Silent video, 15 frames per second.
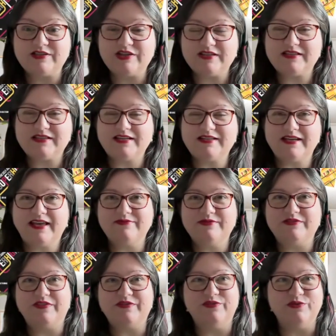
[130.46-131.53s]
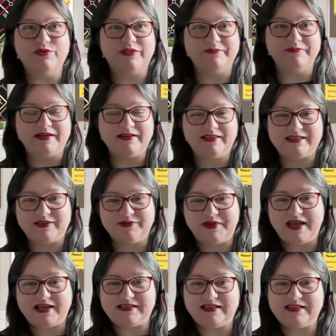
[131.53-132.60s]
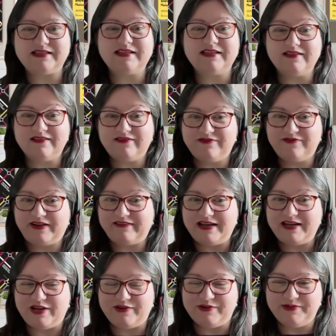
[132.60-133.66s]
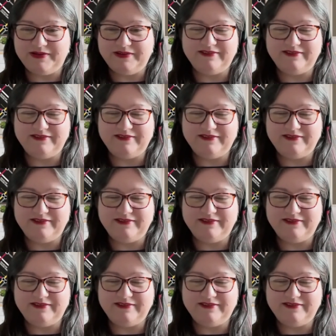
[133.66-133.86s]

just heading out to the 4th month. So yes, it's still very new.